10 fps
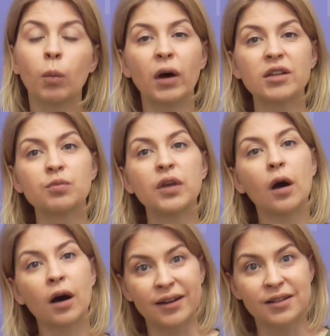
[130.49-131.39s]
must be
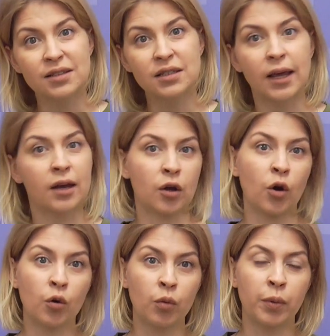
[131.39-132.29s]
honest
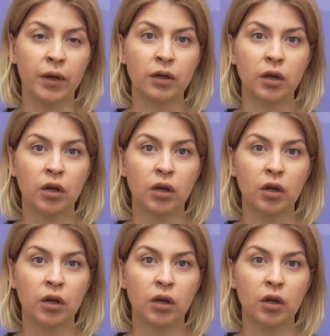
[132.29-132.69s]
and open